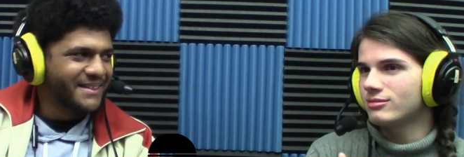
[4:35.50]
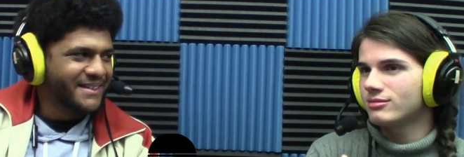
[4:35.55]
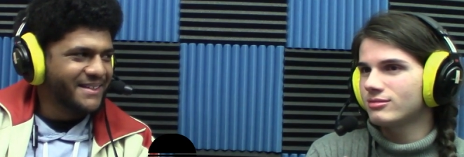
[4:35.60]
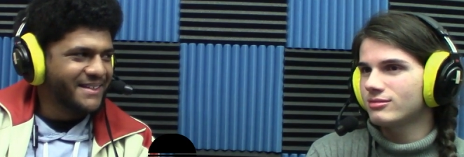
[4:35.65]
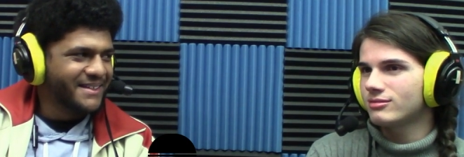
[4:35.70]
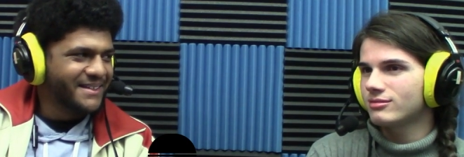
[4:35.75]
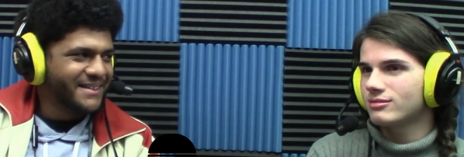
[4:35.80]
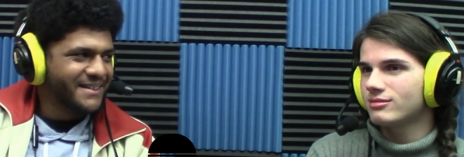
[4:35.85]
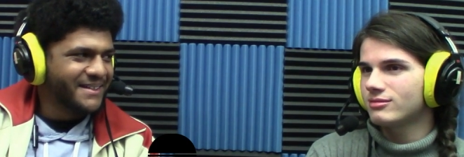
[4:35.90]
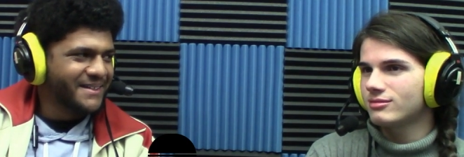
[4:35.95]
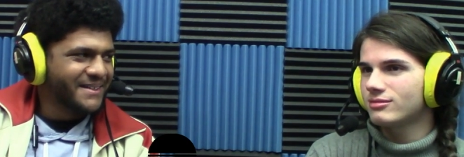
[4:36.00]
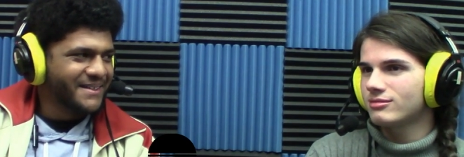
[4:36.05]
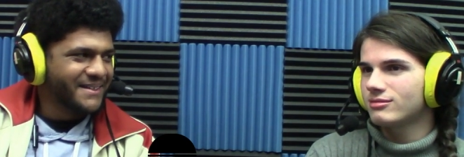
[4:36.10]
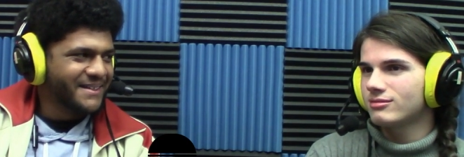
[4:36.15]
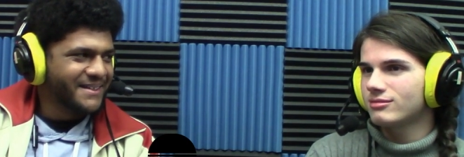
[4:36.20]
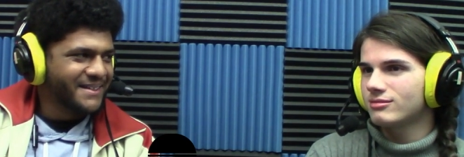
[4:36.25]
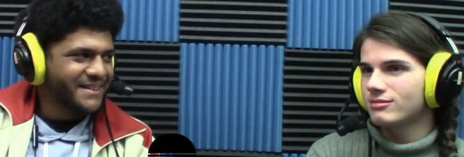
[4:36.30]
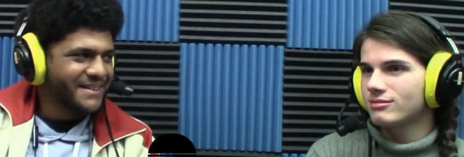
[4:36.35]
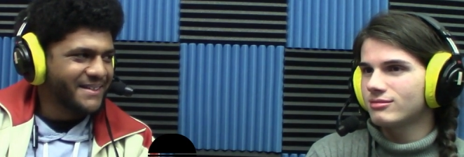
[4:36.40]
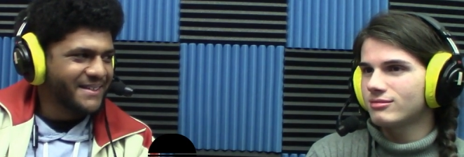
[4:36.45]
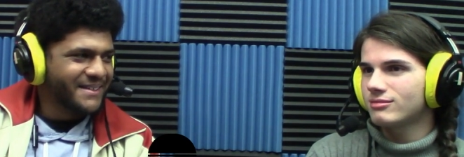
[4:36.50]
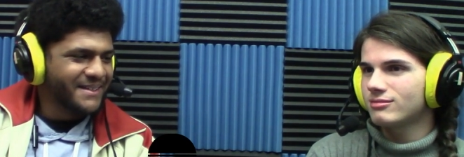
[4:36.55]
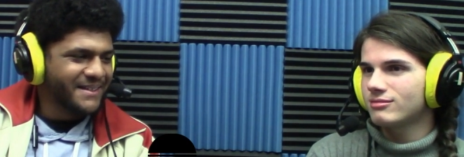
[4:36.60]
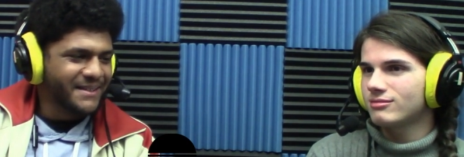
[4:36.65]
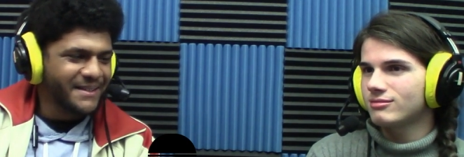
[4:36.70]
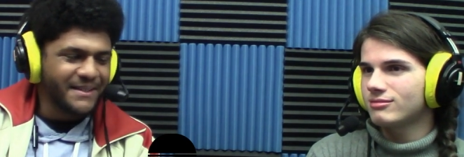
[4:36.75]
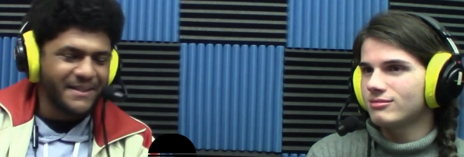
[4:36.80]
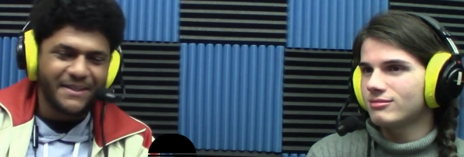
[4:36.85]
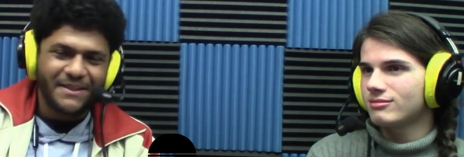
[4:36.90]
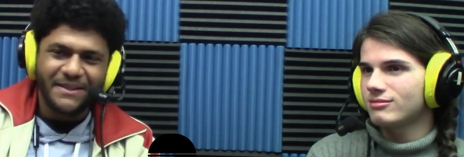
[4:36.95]

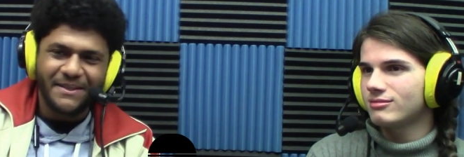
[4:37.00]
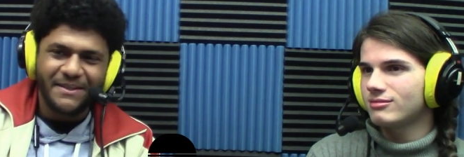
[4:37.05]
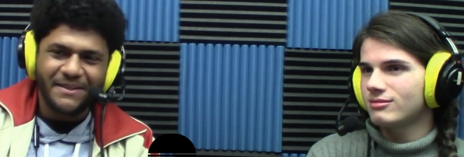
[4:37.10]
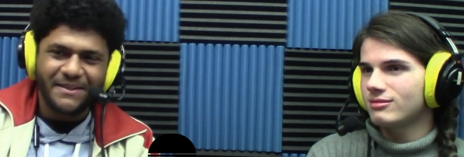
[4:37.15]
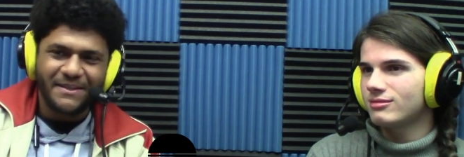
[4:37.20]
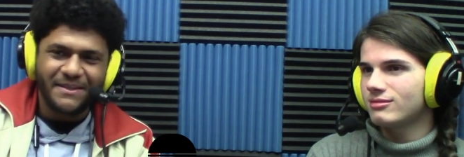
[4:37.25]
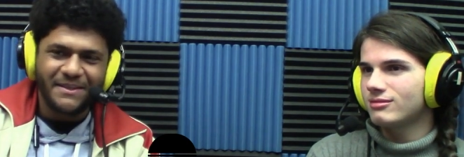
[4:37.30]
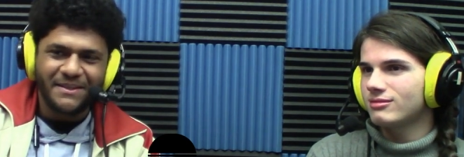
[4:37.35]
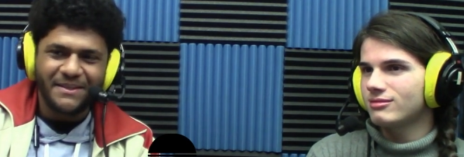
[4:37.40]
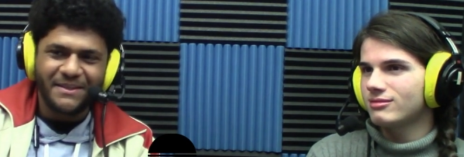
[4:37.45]
No one is speaking in this clip.